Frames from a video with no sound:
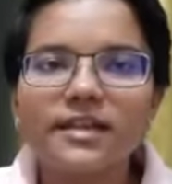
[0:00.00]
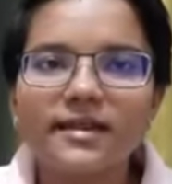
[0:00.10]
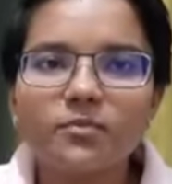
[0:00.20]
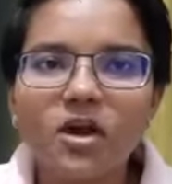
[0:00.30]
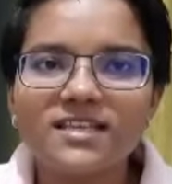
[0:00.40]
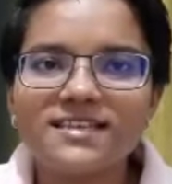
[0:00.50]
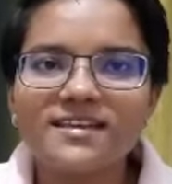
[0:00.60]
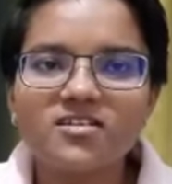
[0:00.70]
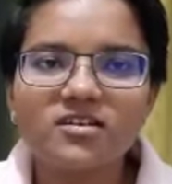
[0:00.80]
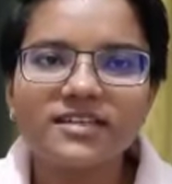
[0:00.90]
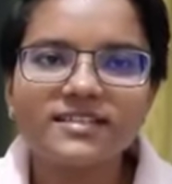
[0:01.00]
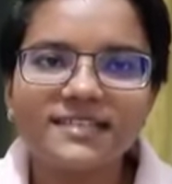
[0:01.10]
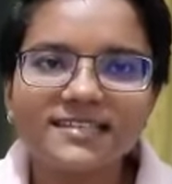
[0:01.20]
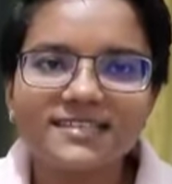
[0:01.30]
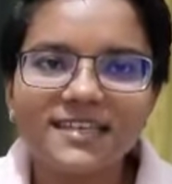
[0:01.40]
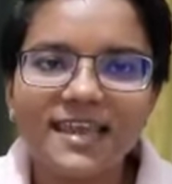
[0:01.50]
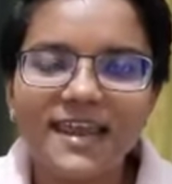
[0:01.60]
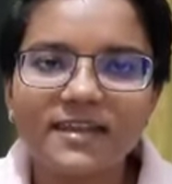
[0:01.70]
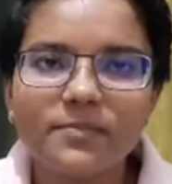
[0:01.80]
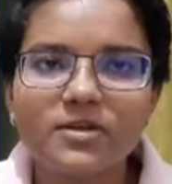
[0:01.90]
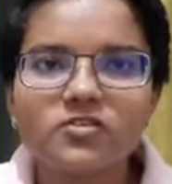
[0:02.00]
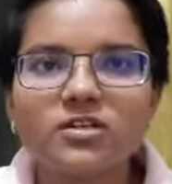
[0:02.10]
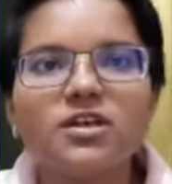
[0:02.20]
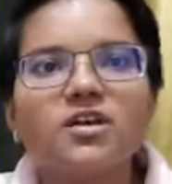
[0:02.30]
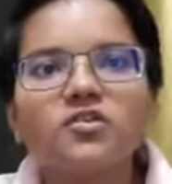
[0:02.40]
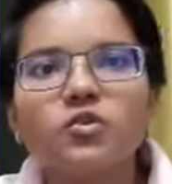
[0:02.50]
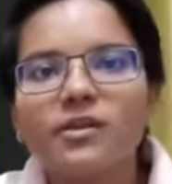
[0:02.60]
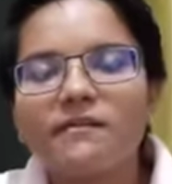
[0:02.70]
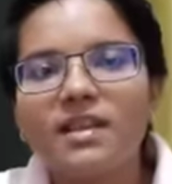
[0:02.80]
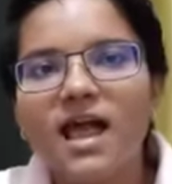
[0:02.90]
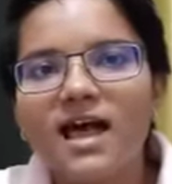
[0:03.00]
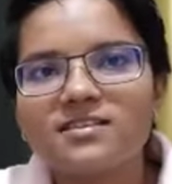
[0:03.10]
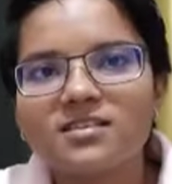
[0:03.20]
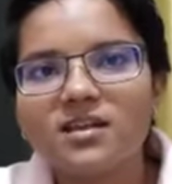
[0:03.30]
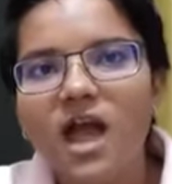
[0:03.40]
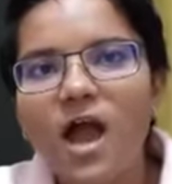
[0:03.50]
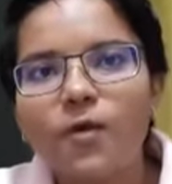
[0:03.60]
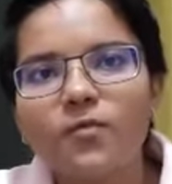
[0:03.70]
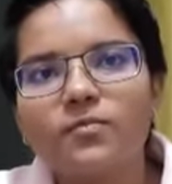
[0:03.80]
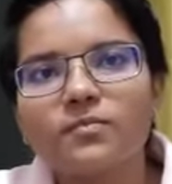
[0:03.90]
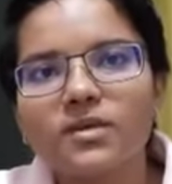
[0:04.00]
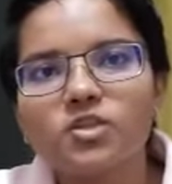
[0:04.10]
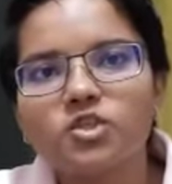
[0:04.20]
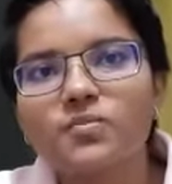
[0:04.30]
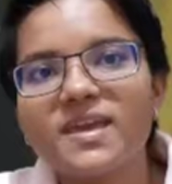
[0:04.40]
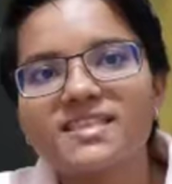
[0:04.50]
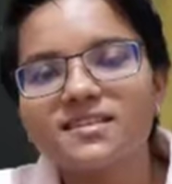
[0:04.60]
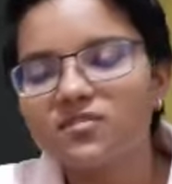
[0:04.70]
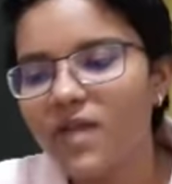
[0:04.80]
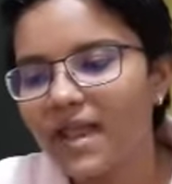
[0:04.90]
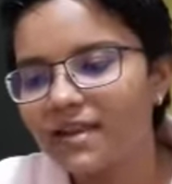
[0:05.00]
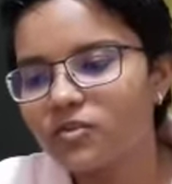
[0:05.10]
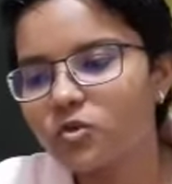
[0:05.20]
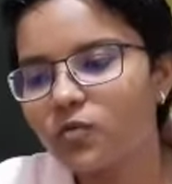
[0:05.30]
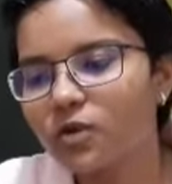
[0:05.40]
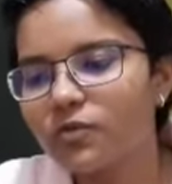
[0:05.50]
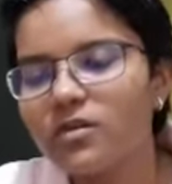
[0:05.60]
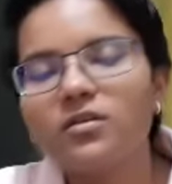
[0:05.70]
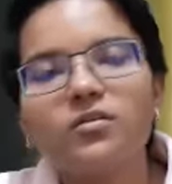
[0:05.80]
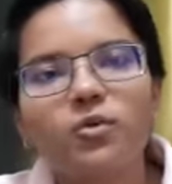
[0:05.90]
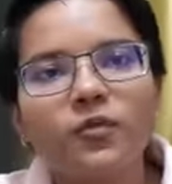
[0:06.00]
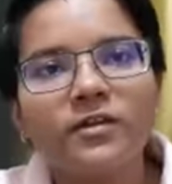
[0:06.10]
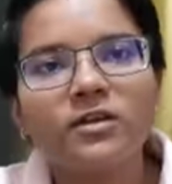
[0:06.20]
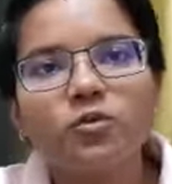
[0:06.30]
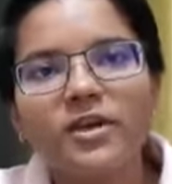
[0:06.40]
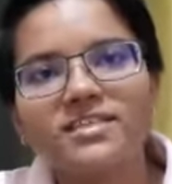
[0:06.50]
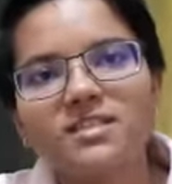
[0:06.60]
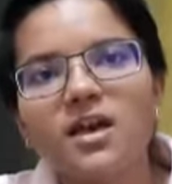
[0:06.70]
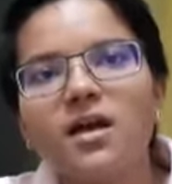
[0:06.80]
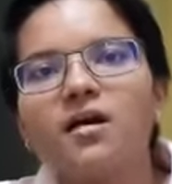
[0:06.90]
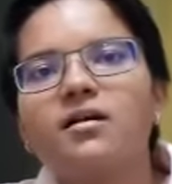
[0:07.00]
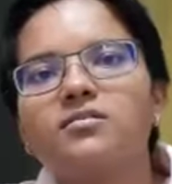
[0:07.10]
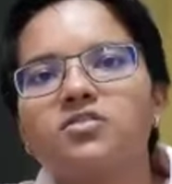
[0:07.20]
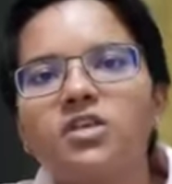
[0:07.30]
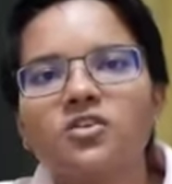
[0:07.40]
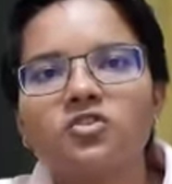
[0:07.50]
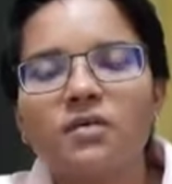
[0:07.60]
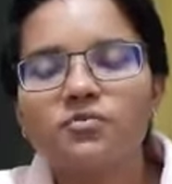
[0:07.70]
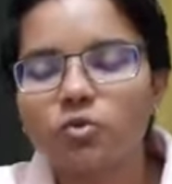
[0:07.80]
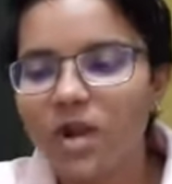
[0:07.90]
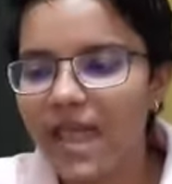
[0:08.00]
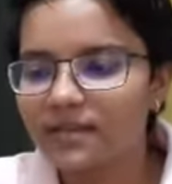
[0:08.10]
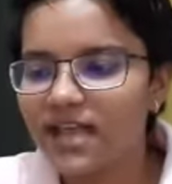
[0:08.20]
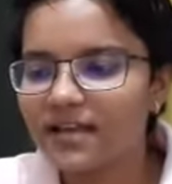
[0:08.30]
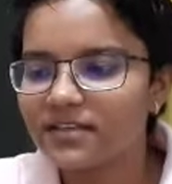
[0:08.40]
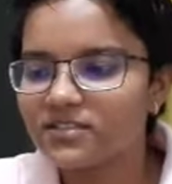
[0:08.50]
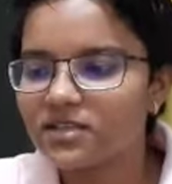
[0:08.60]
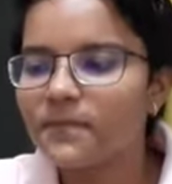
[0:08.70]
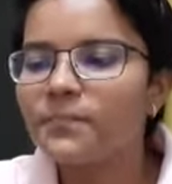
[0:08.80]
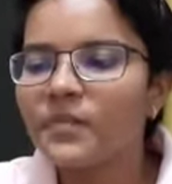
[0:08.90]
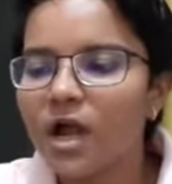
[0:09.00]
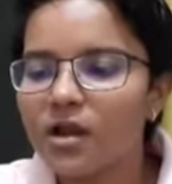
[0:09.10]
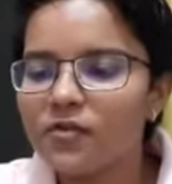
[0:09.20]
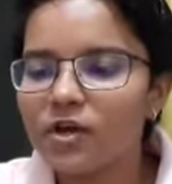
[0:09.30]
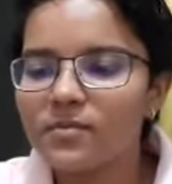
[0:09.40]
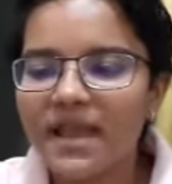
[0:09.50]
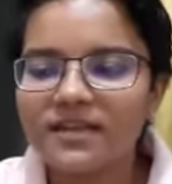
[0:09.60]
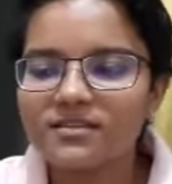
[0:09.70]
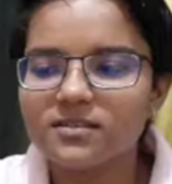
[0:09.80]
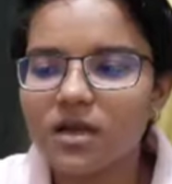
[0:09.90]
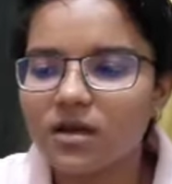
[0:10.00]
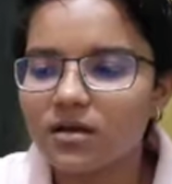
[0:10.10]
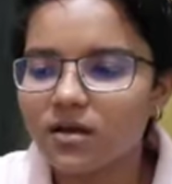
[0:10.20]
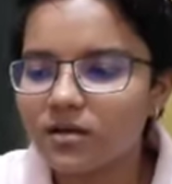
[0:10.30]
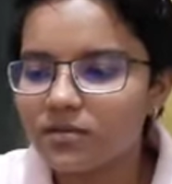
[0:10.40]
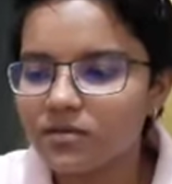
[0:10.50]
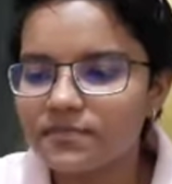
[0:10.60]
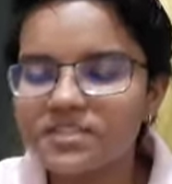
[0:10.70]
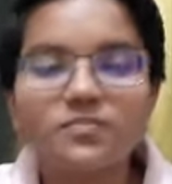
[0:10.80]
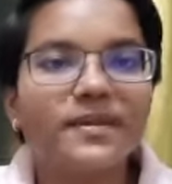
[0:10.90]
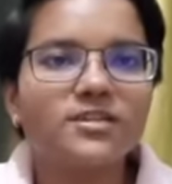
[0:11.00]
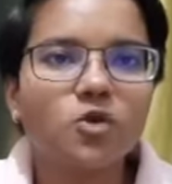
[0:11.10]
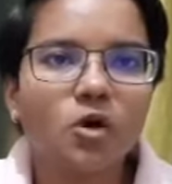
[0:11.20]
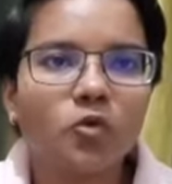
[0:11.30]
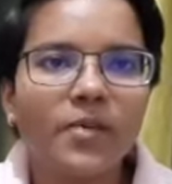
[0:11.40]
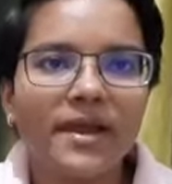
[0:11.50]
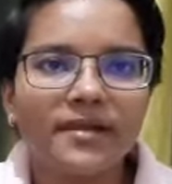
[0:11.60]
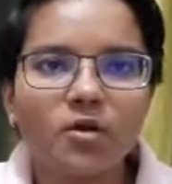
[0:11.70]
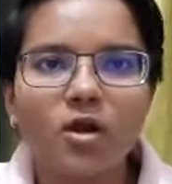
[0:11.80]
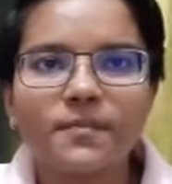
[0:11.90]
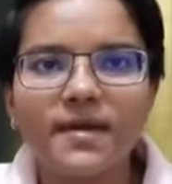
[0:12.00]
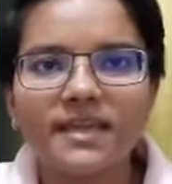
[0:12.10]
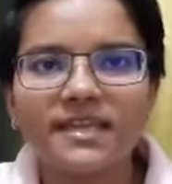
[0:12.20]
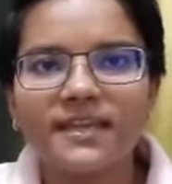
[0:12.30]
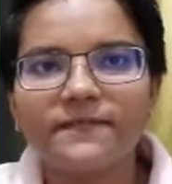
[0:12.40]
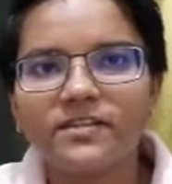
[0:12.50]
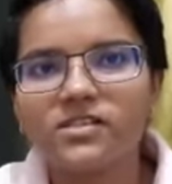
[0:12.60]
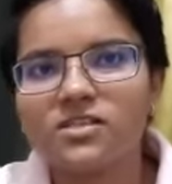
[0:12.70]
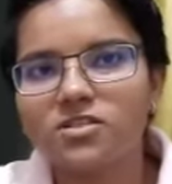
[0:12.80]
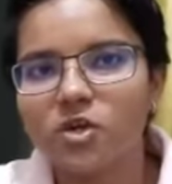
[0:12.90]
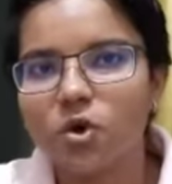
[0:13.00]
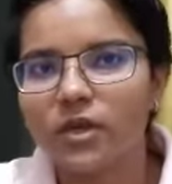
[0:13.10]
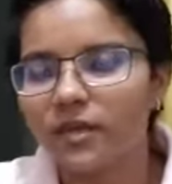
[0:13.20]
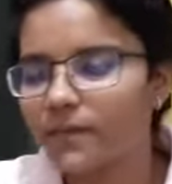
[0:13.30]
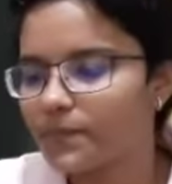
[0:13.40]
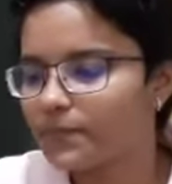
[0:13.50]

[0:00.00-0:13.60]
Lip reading: and body center is 68%. So they will ask how much space is vacant. So what you will do is just subtract, that is the 100 minus the space occupied or packing efficiency. Okay.